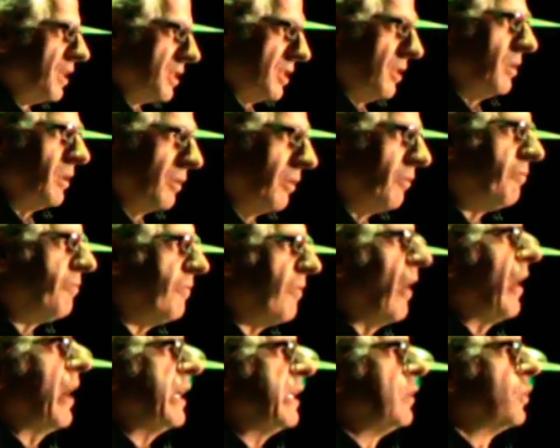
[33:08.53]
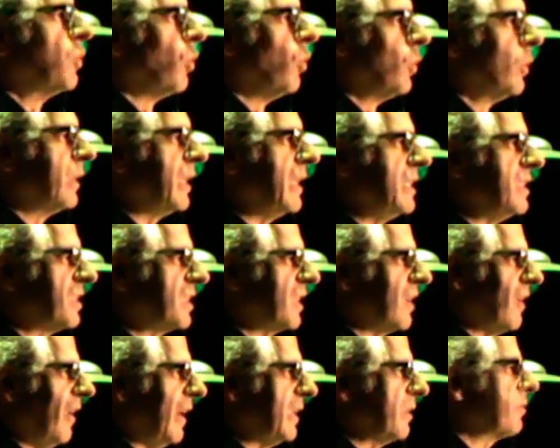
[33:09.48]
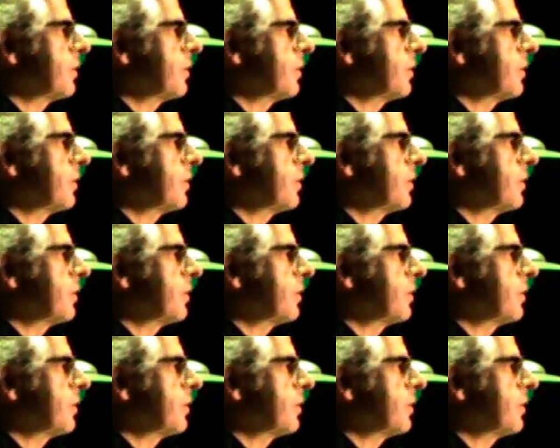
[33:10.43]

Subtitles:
So you'll find all these kind